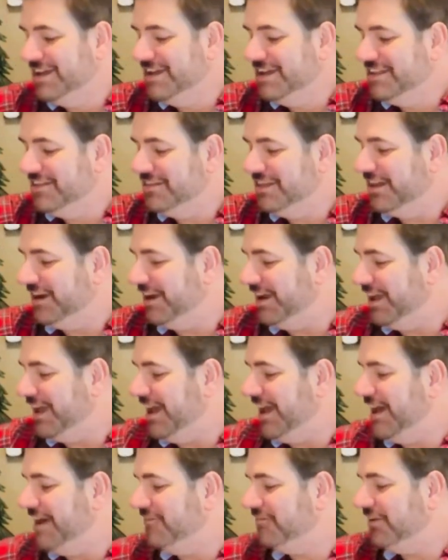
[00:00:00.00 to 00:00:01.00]
then I
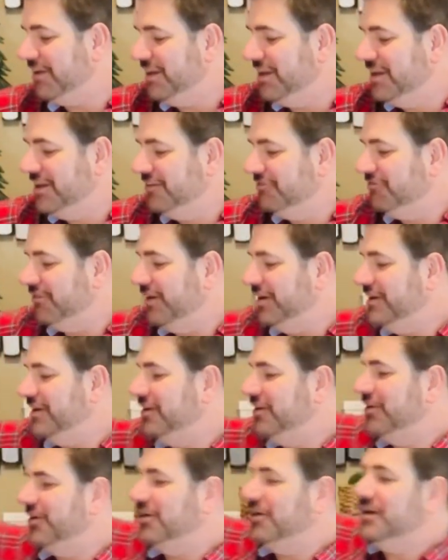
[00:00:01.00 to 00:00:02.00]
have right
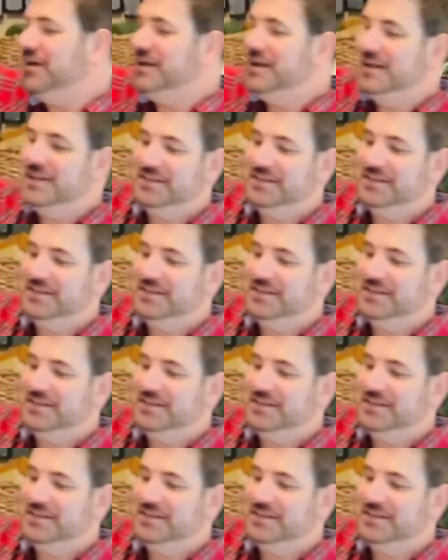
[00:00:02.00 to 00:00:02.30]
here,